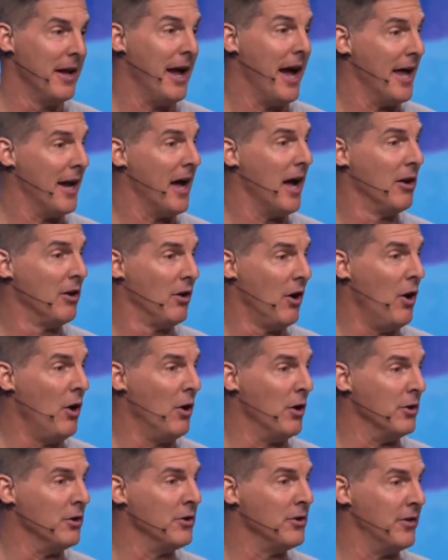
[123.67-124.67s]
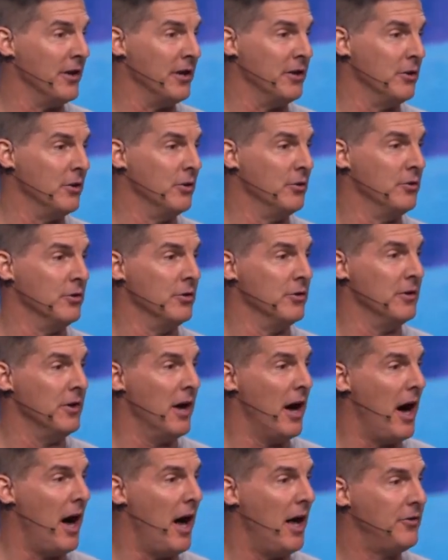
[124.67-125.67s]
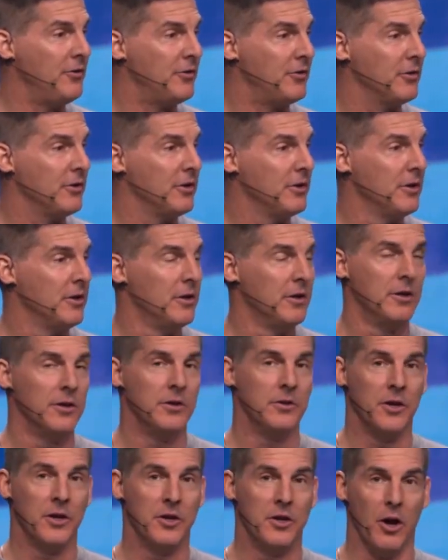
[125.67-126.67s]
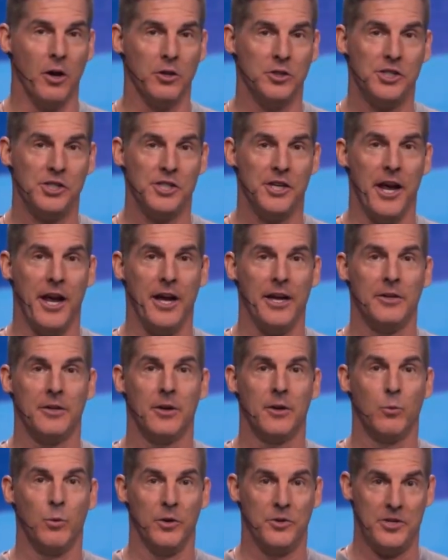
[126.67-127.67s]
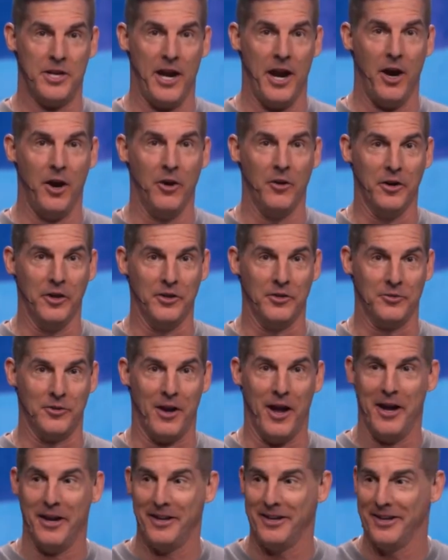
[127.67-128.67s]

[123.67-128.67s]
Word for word: And I learned that you do not negotiate with terrorists, right?